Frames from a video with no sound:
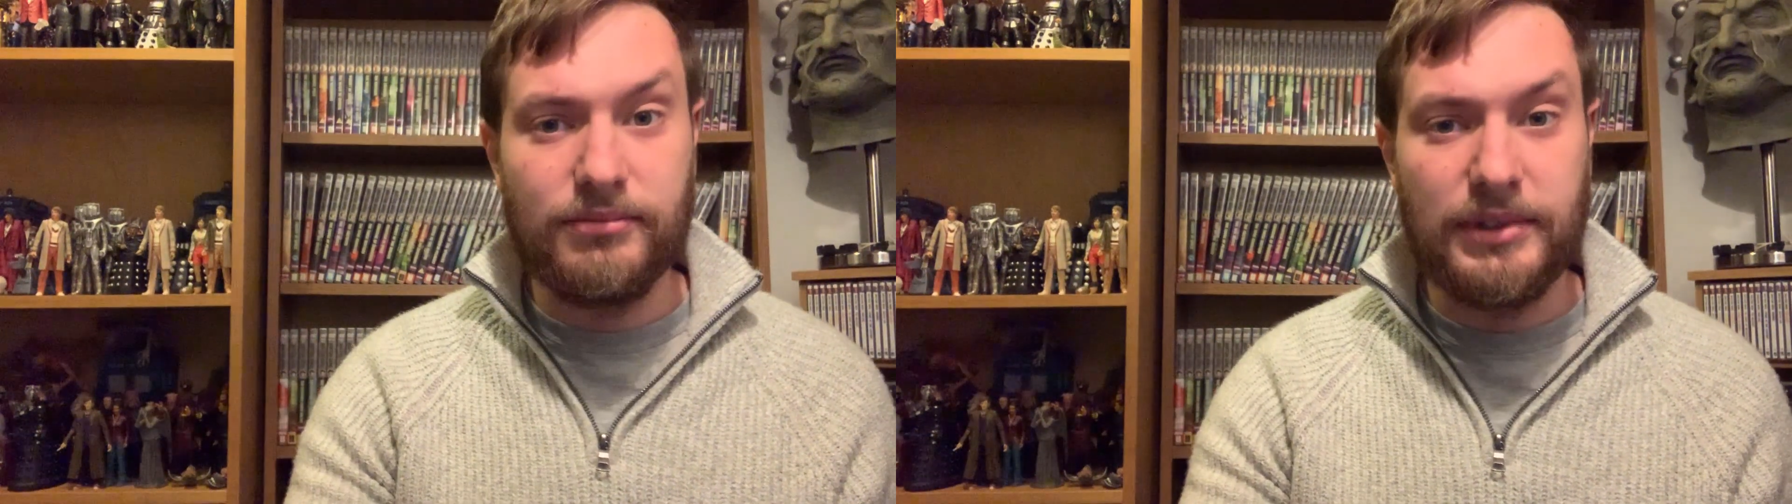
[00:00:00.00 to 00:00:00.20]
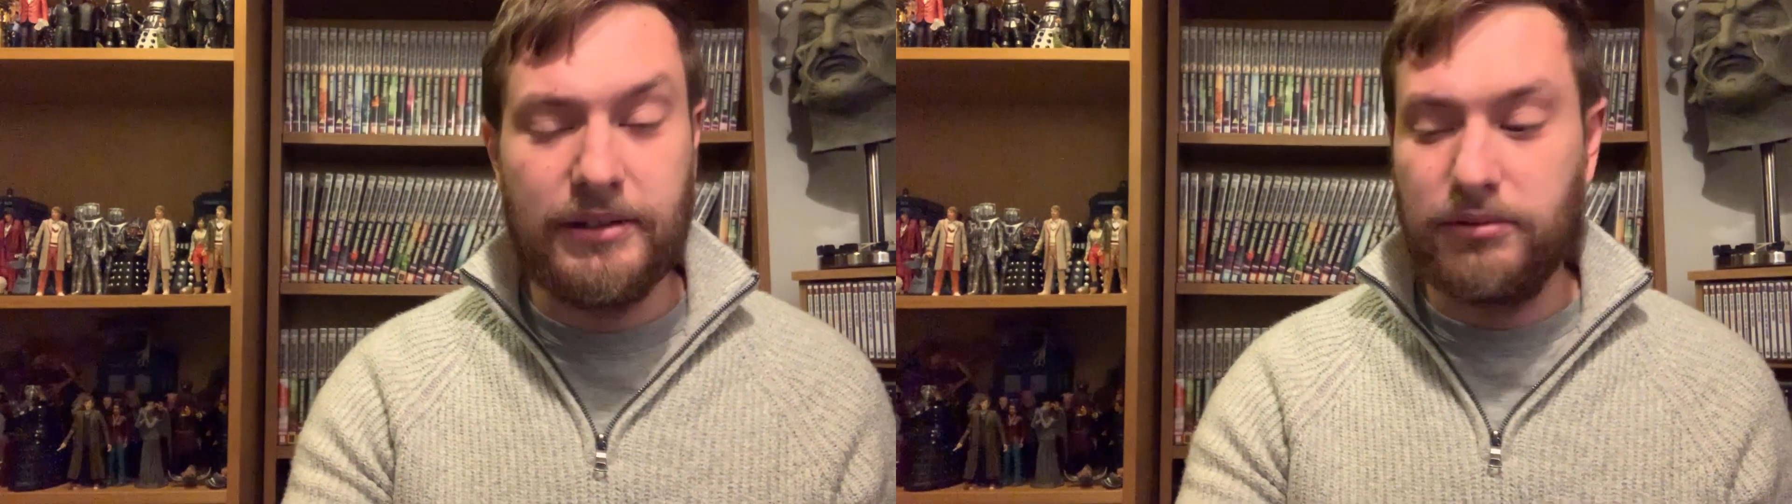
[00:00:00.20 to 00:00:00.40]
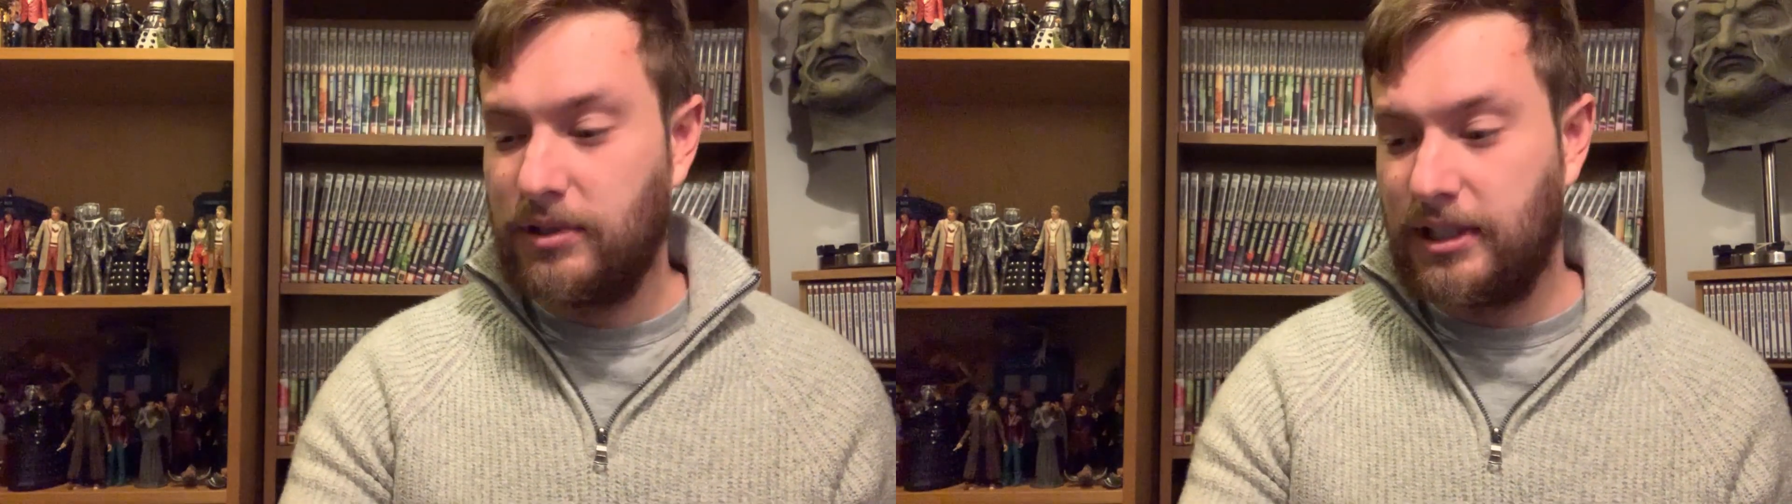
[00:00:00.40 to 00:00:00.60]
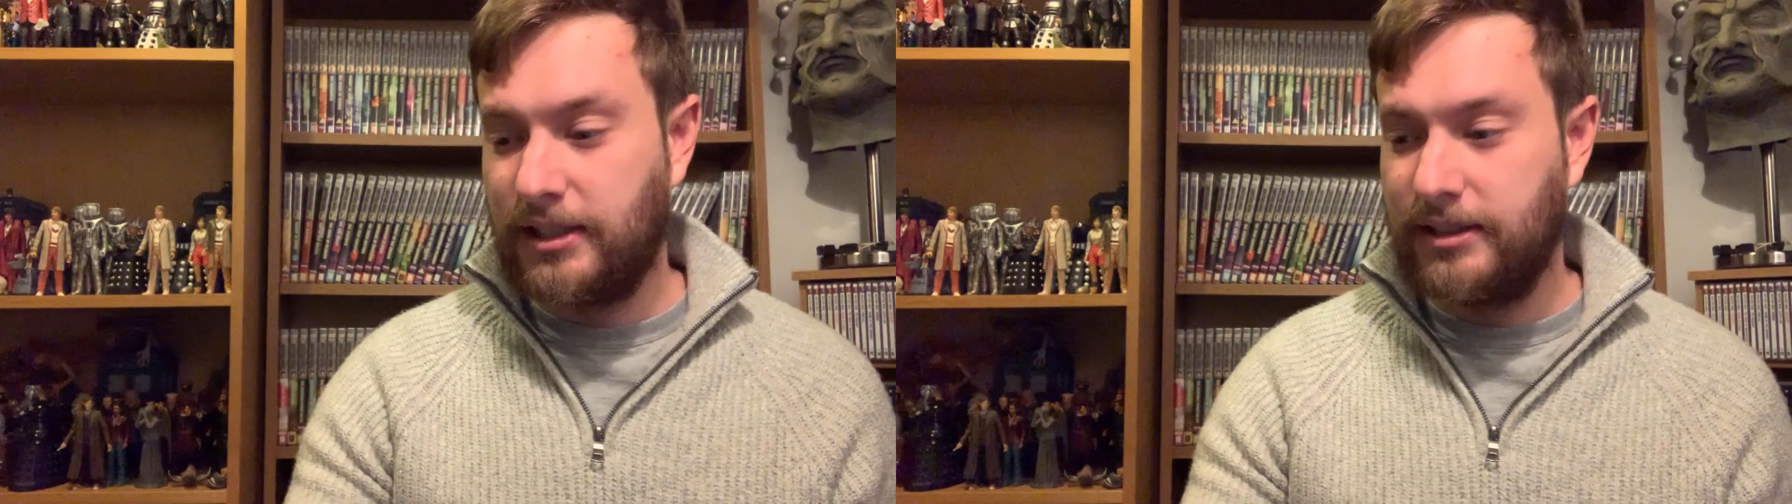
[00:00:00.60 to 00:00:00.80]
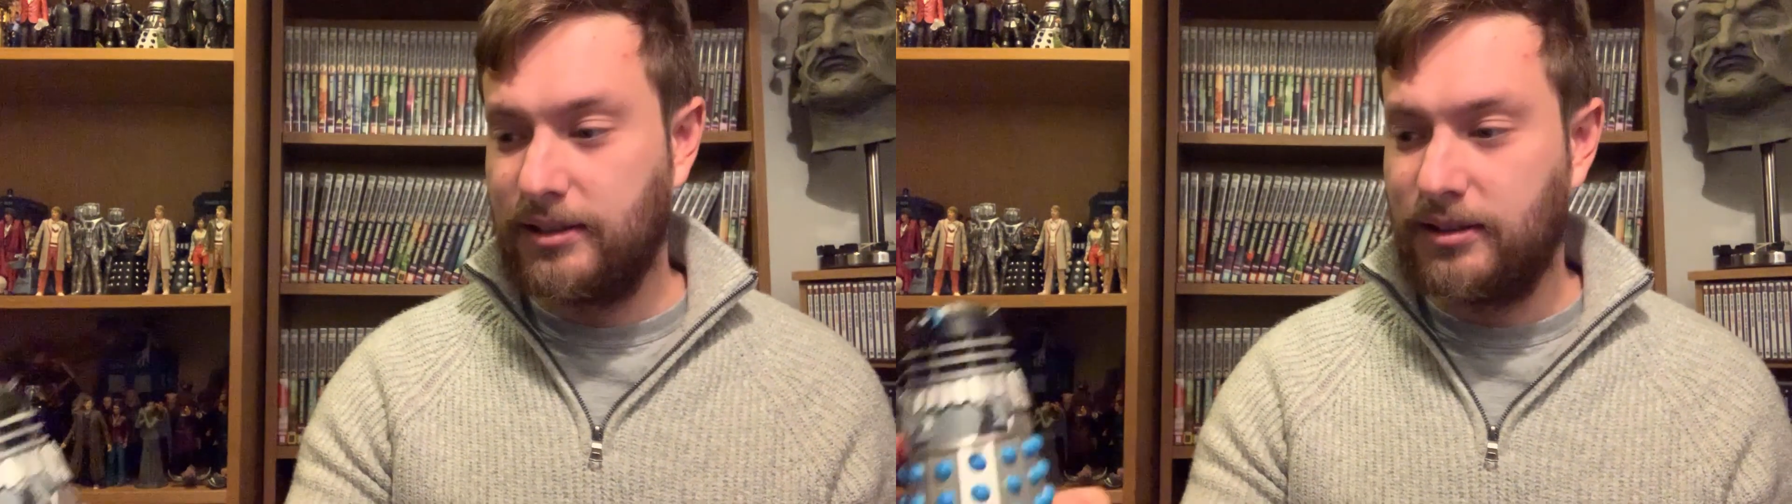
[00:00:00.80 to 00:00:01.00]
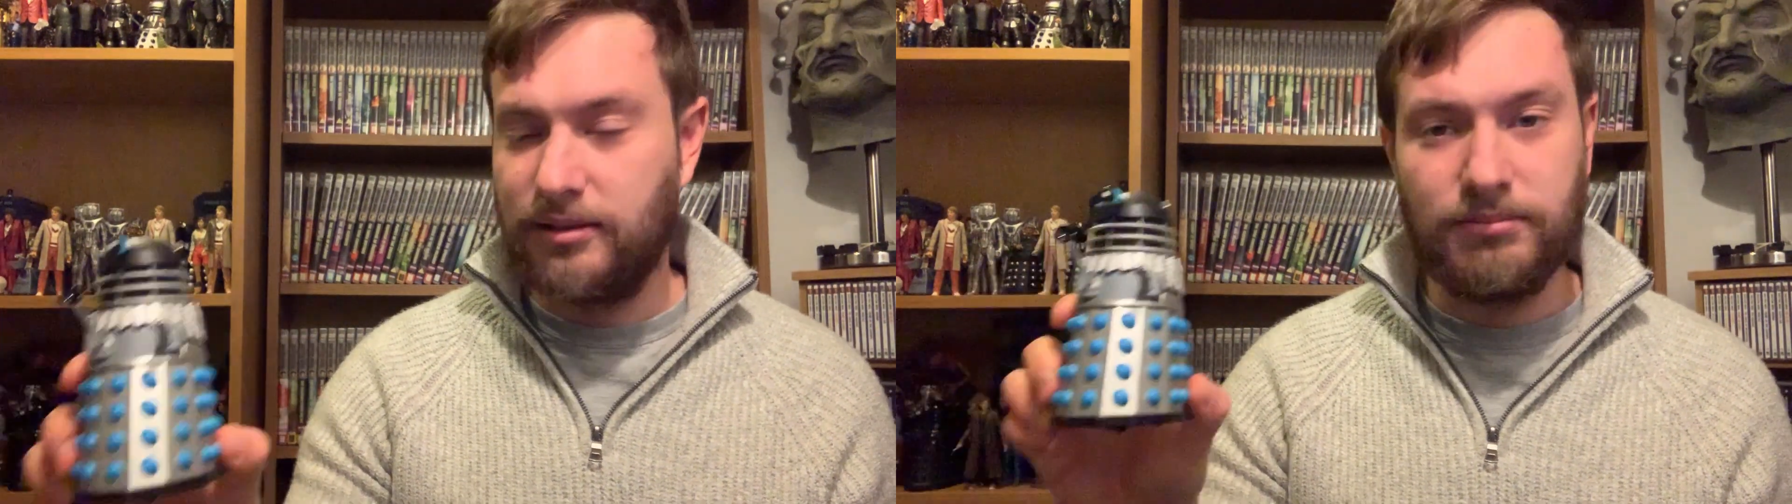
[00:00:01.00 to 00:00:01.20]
Evil of the Daleks